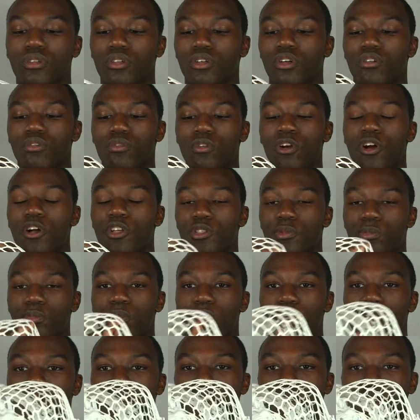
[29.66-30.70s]
Overall, it's a
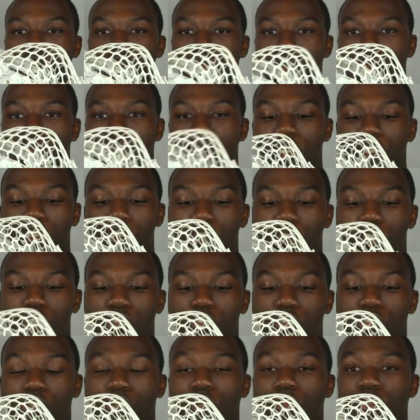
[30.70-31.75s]
pretty decent mesh,
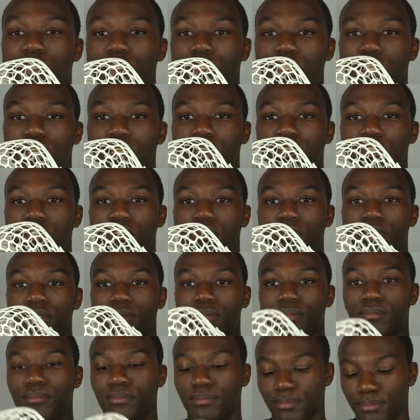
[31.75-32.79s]
so let's get into it.
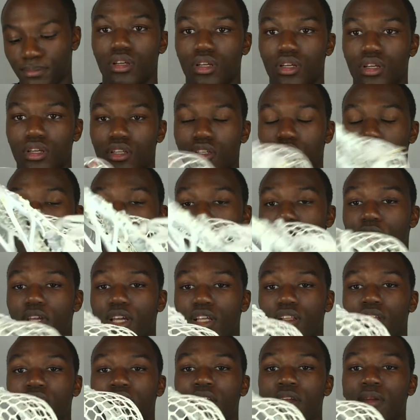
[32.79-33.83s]
So they
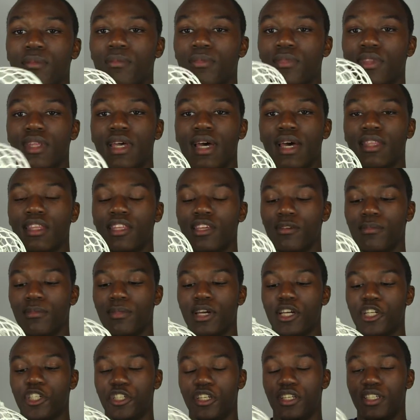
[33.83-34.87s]
claim that the
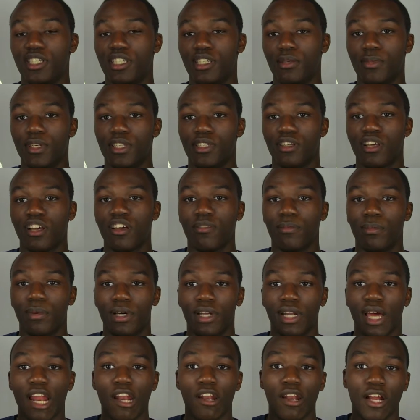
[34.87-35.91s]
mesh is semi-soft, but
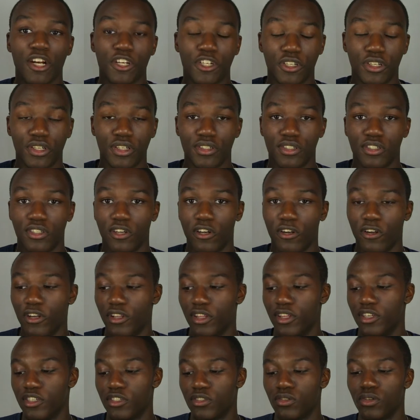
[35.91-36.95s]
I'd actually consider
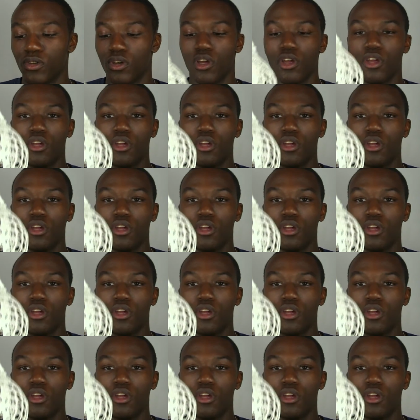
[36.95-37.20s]
this